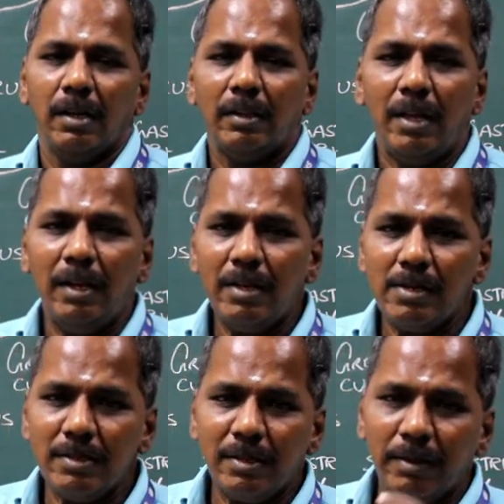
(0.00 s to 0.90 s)
The
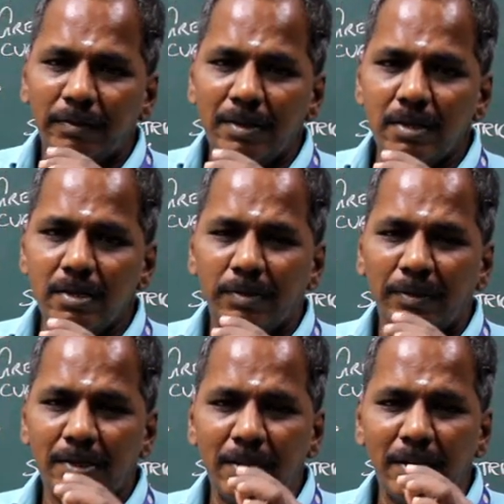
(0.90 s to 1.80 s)
intrinsic muscles
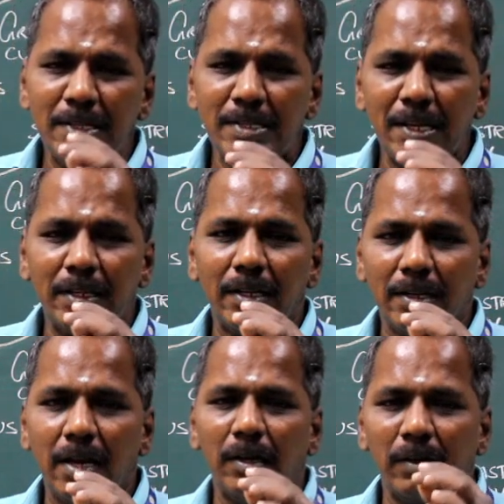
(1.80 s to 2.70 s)
present inside the
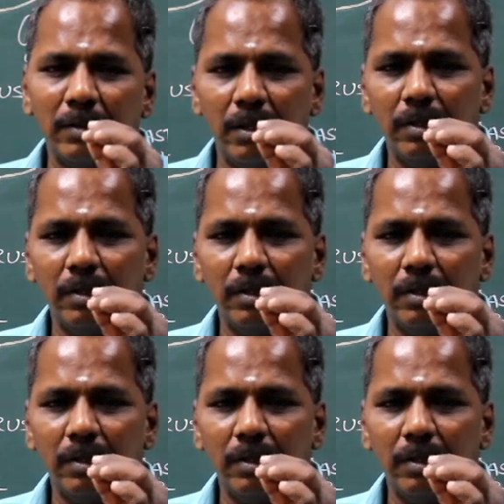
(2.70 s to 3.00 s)
tongue or